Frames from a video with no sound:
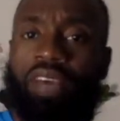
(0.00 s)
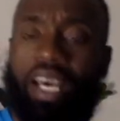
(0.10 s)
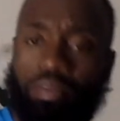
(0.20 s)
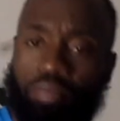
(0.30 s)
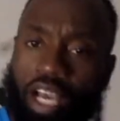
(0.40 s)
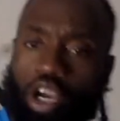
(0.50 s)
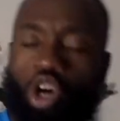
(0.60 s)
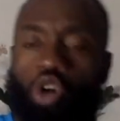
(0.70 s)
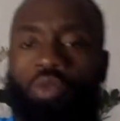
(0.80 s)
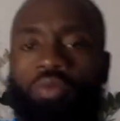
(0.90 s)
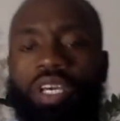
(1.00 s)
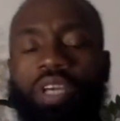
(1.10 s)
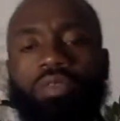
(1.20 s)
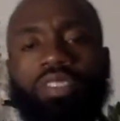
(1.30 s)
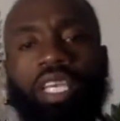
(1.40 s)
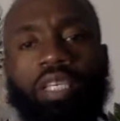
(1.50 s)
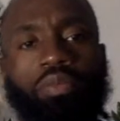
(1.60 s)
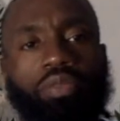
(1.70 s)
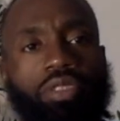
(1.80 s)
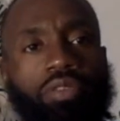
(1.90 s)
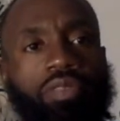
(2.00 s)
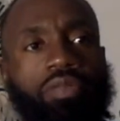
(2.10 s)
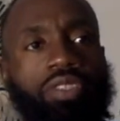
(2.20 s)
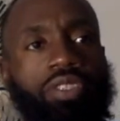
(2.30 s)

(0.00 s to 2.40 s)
had back home, was able to even,